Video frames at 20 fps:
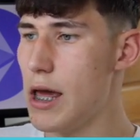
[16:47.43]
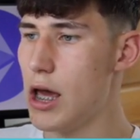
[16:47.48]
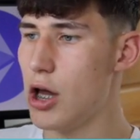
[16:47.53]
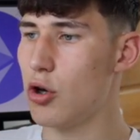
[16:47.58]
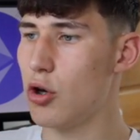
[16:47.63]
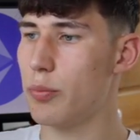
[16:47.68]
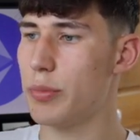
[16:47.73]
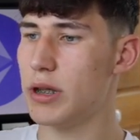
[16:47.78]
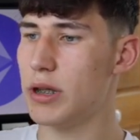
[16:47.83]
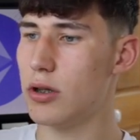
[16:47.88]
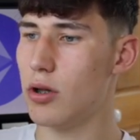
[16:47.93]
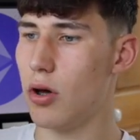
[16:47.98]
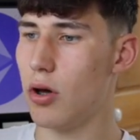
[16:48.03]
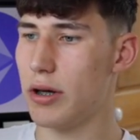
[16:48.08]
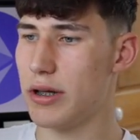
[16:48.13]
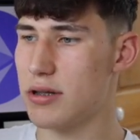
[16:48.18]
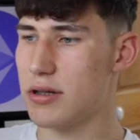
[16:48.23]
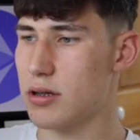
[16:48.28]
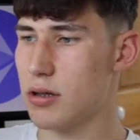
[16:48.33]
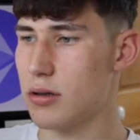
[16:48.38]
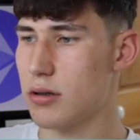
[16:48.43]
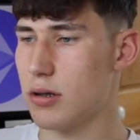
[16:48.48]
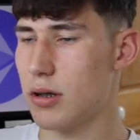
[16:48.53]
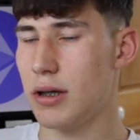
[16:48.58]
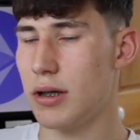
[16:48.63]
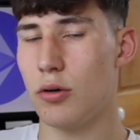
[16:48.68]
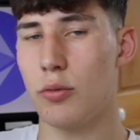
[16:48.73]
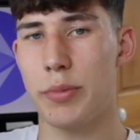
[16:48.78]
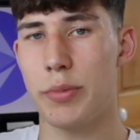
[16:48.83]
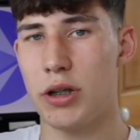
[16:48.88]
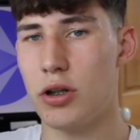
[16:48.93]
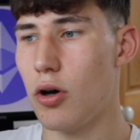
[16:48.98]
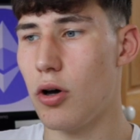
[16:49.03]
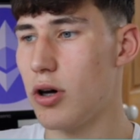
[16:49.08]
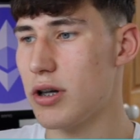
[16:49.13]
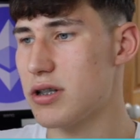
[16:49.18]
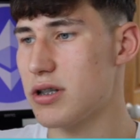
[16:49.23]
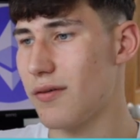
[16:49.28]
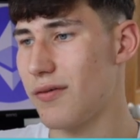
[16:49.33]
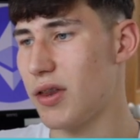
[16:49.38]
It would be nice if
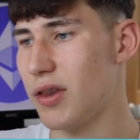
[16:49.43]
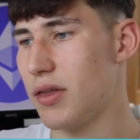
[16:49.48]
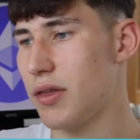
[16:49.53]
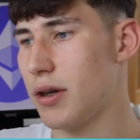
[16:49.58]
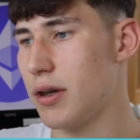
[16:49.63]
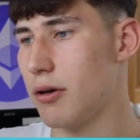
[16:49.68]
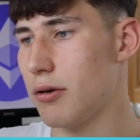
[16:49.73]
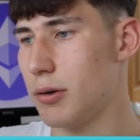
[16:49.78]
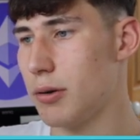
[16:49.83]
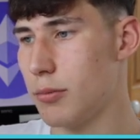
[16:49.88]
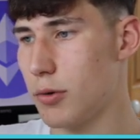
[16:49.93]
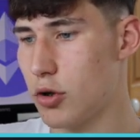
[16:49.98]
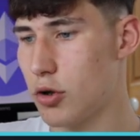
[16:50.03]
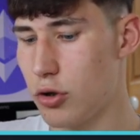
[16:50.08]
Ethereum